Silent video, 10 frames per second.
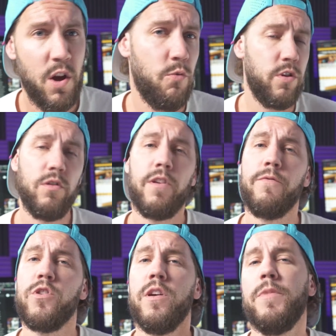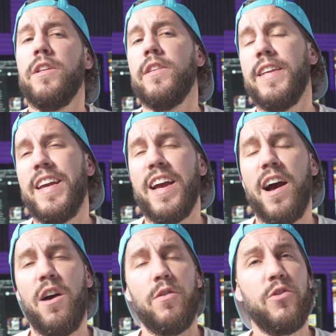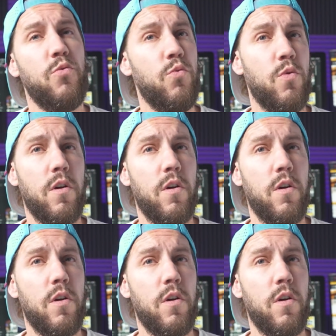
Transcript: Whether you're looking for something to take out and do